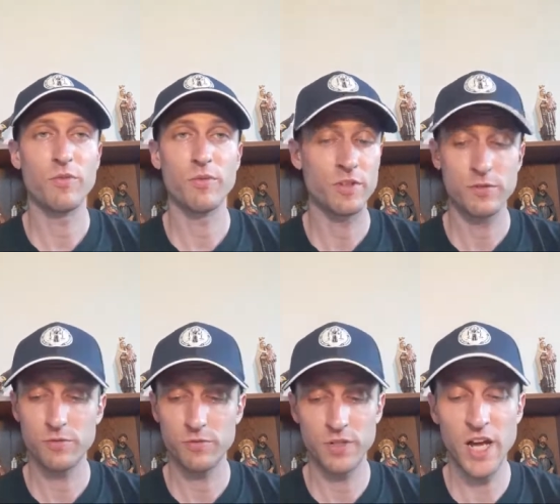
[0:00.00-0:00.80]
his
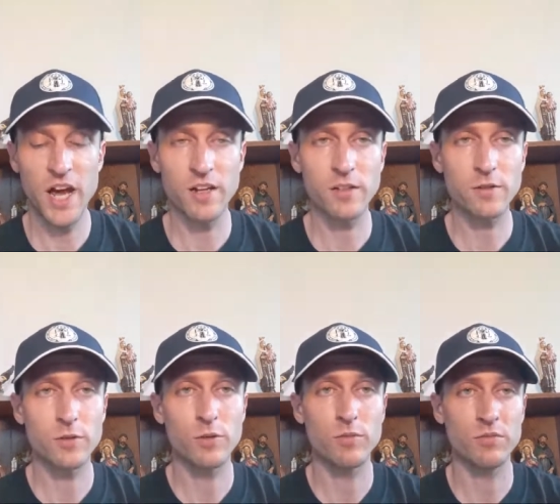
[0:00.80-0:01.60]
fanatics
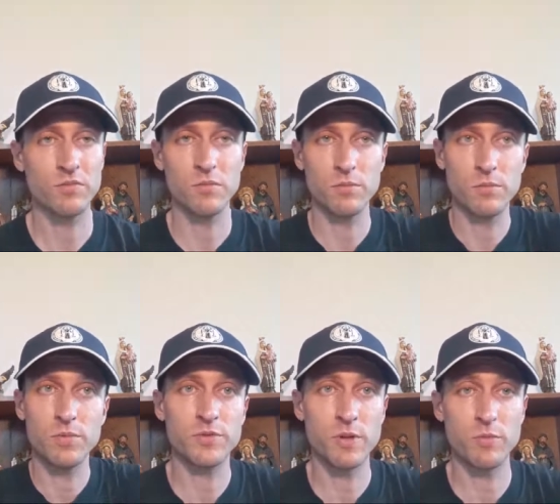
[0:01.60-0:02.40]
who
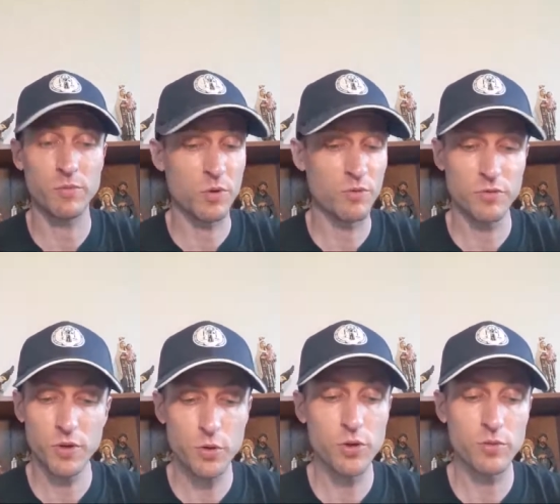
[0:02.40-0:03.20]
some who
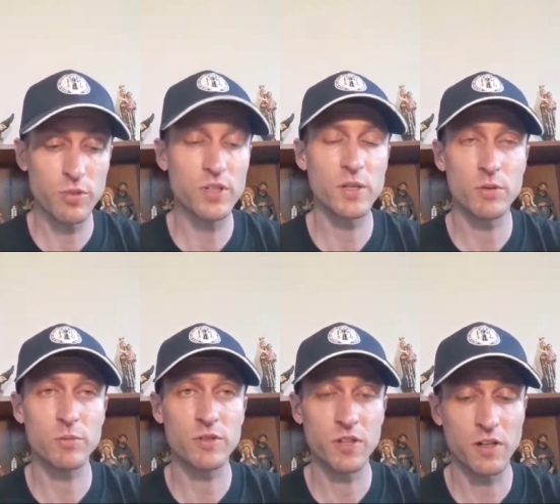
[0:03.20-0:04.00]
who could be demon
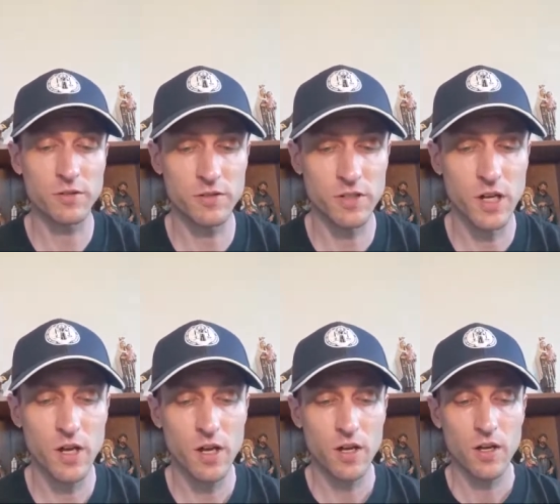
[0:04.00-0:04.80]
possessed,
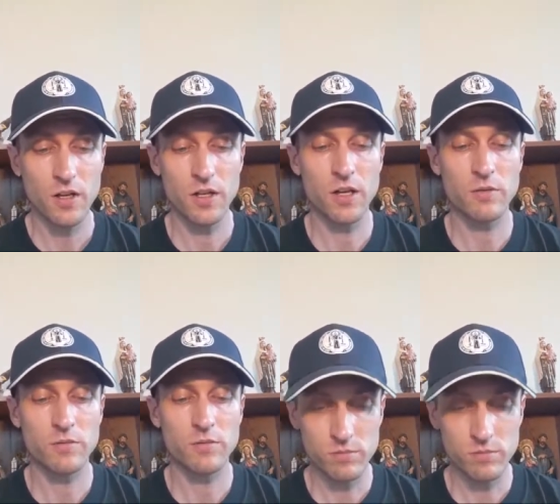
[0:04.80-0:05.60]
they
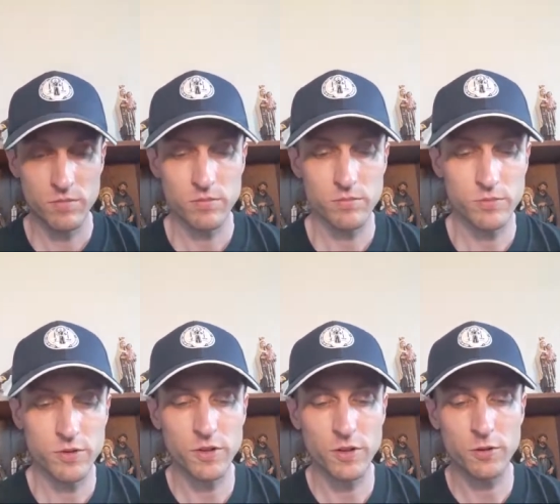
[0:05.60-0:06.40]

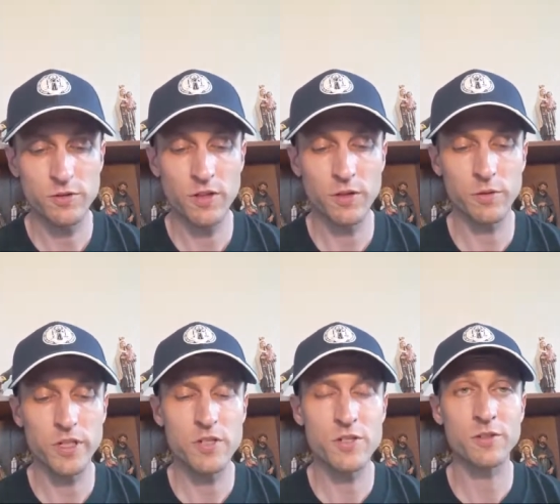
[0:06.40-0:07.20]
you know send their
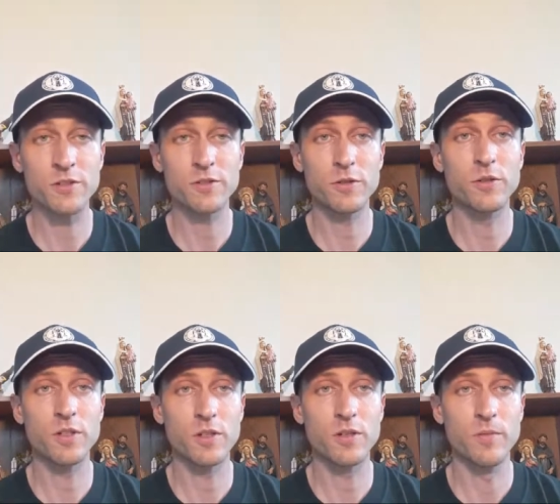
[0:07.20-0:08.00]
legions to
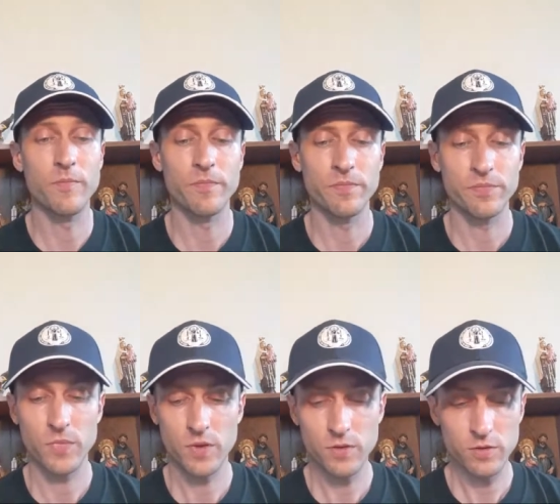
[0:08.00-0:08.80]
the
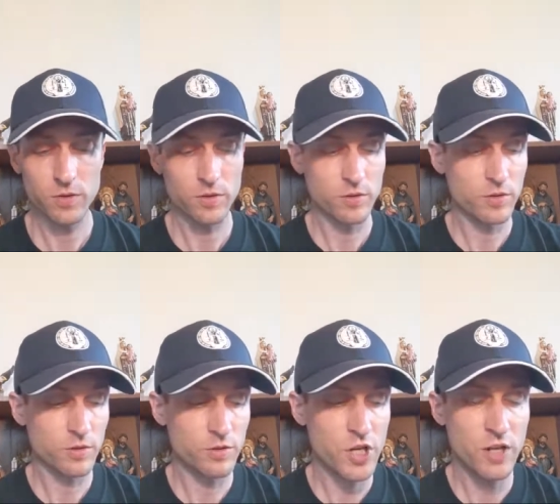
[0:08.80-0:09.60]
the,
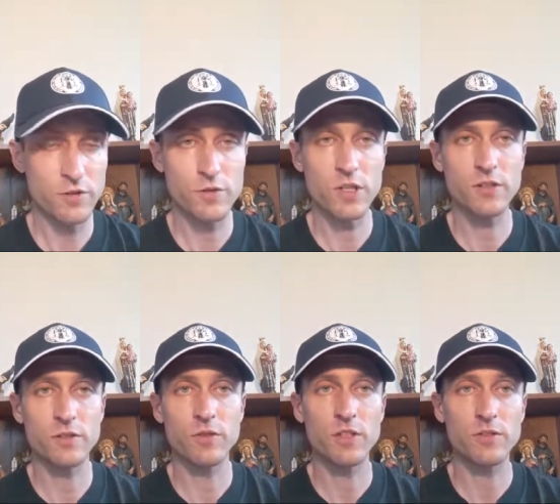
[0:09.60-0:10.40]
the chanceries
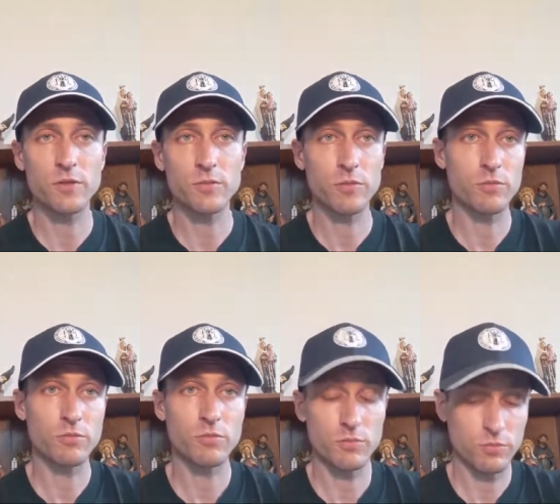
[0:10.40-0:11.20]
of these
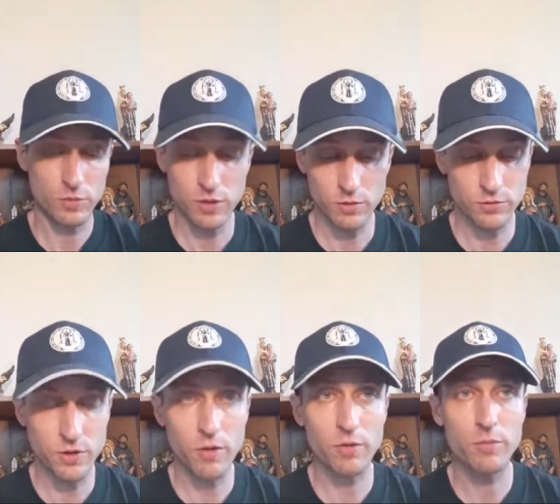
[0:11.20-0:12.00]
you know
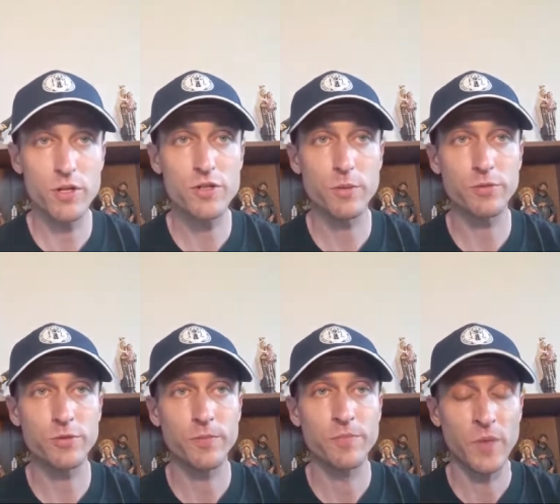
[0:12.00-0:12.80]
solid
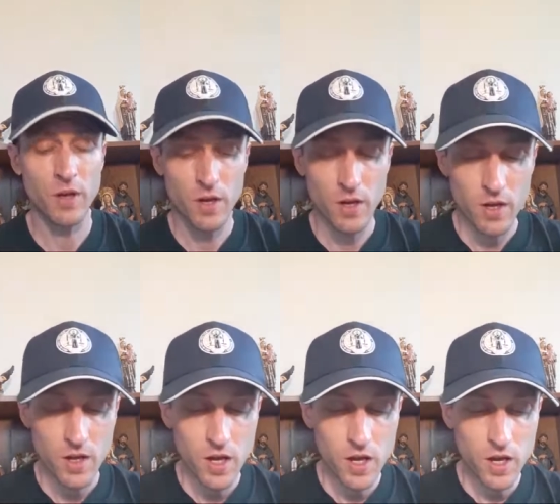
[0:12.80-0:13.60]
bishops,
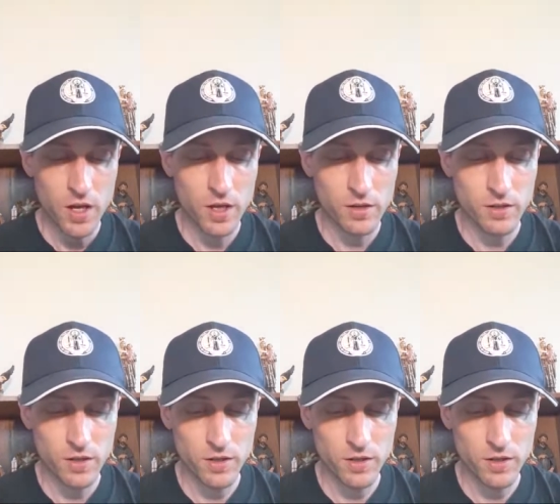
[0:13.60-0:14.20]
and